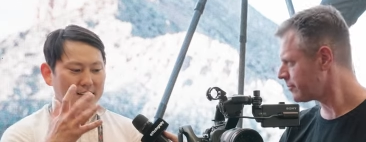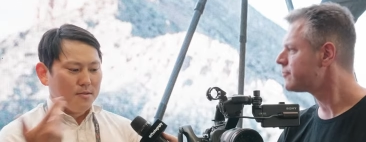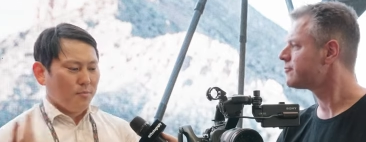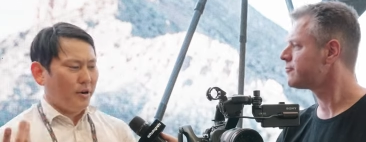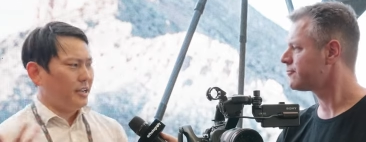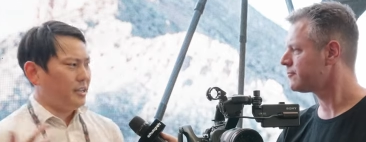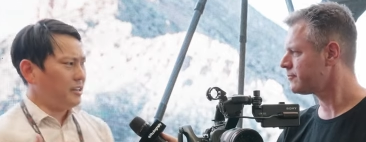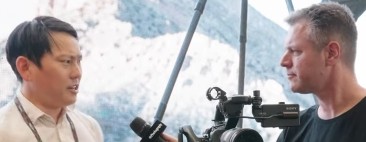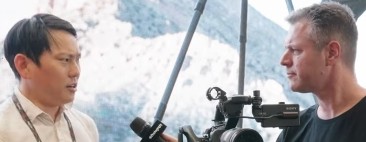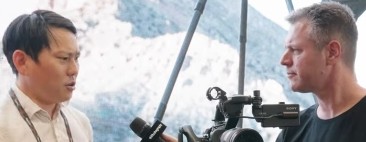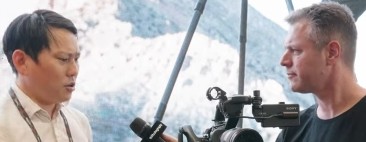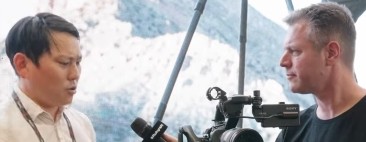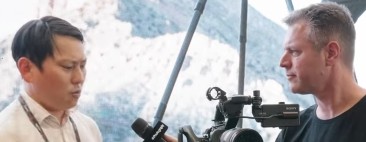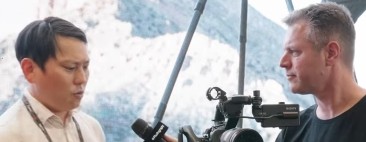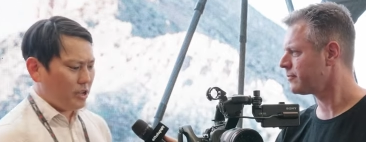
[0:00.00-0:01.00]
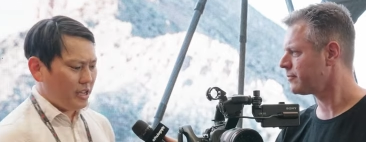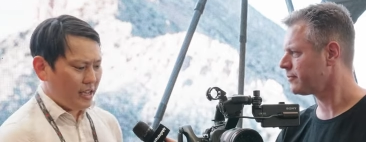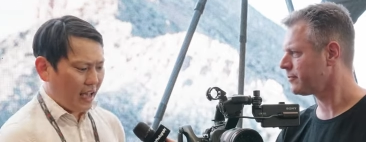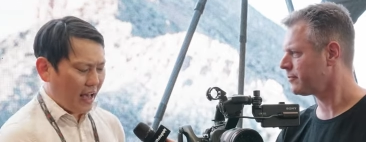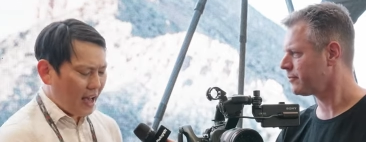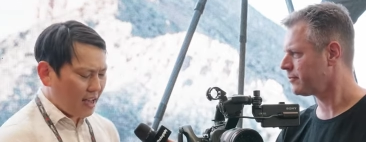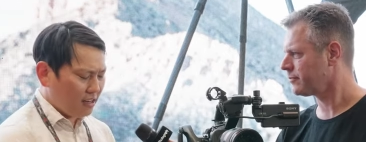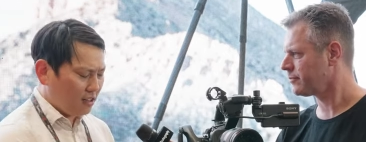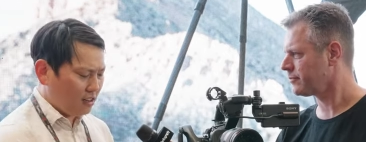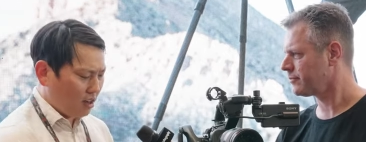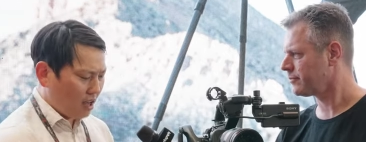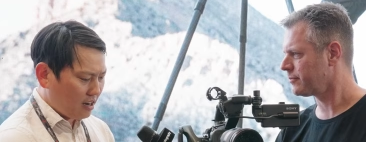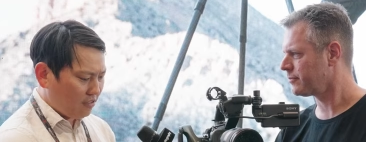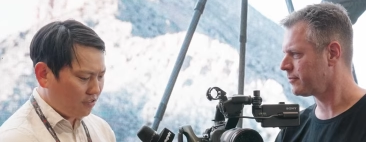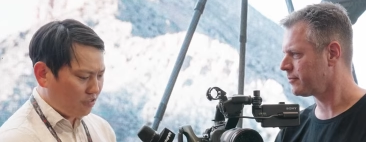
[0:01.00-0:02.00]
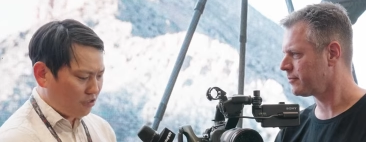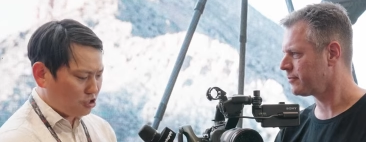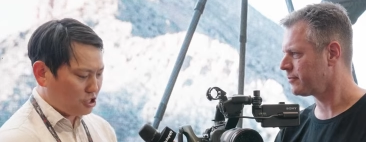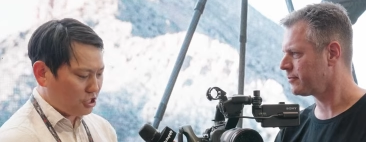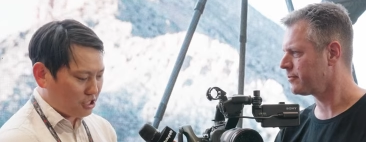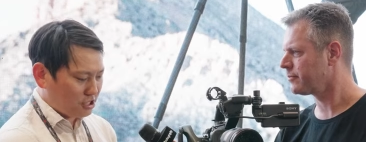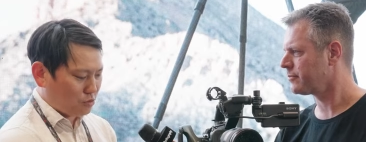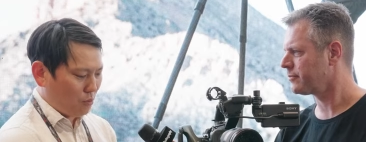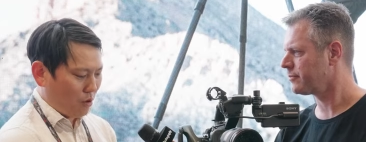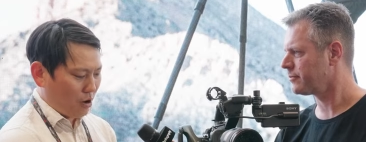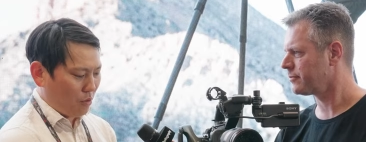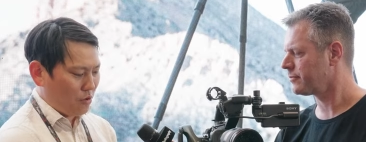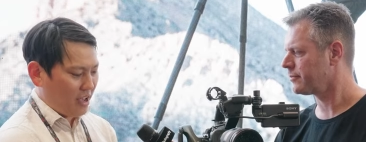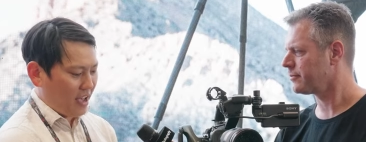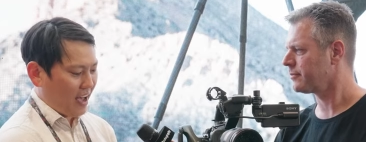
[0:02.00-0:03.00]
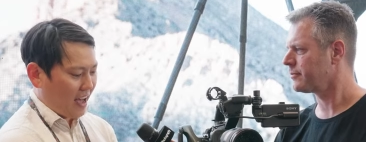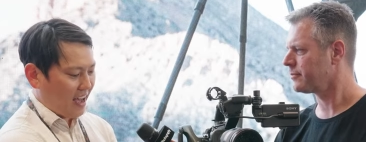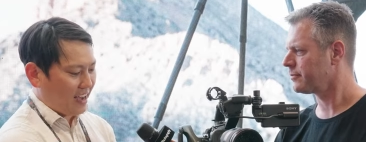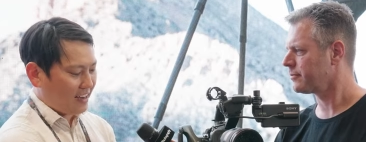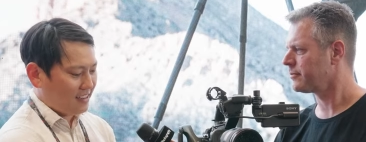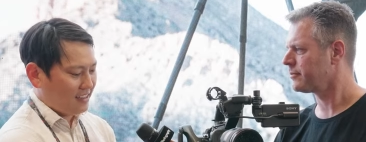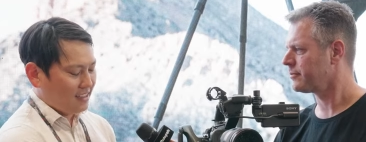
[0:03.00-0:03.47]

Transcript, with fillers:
Speaker 1: But here we had a lot of versions where we had